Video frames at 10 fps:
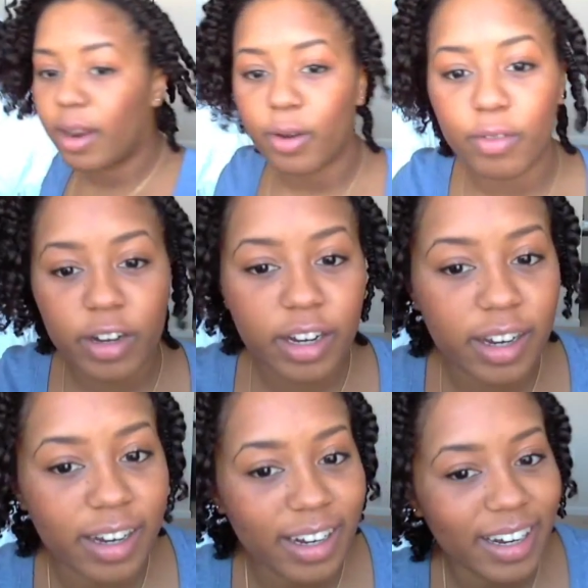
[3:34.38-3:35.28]
over
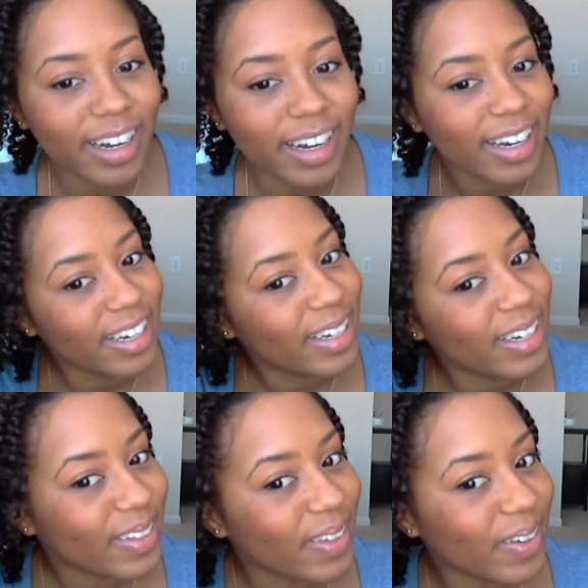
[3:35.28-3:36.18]

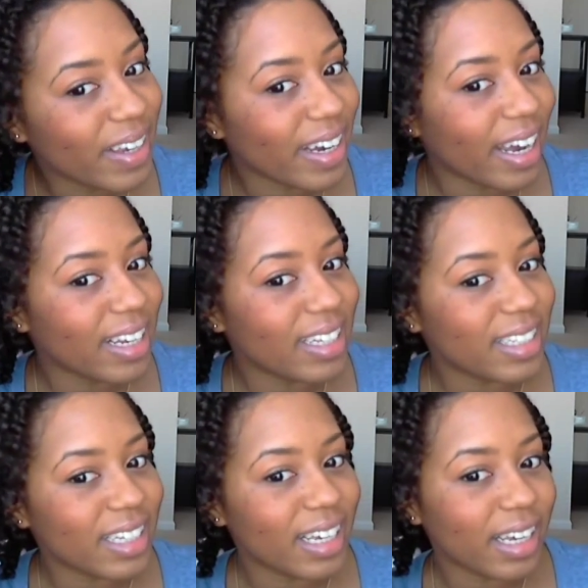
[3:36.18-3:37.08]
so you can kind of
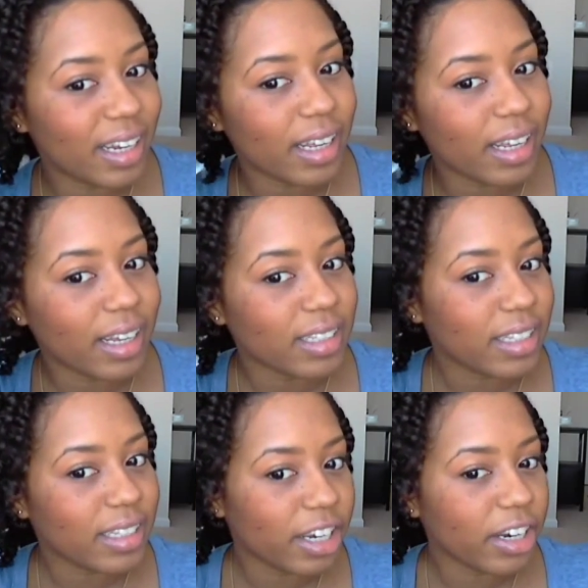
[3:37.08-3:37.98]
see it against
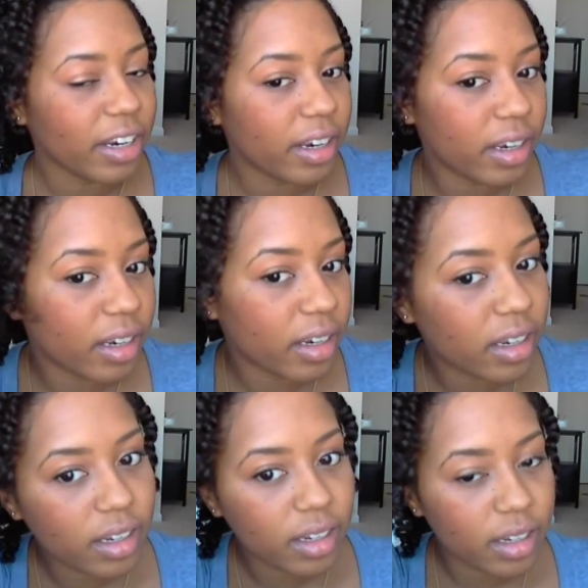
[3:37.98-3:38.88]
there
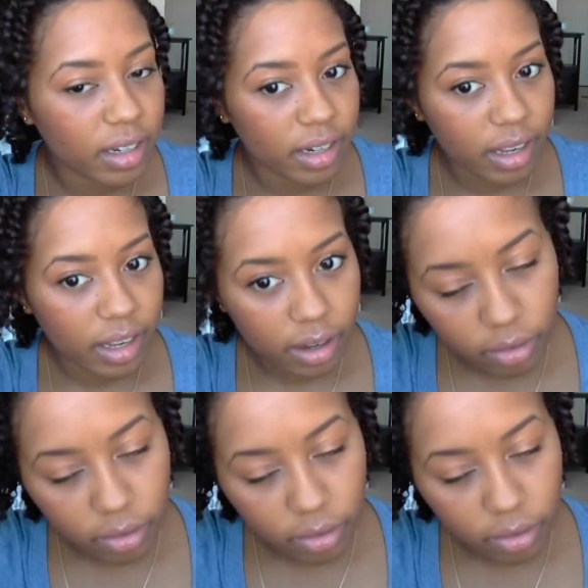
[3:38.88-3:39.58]
now.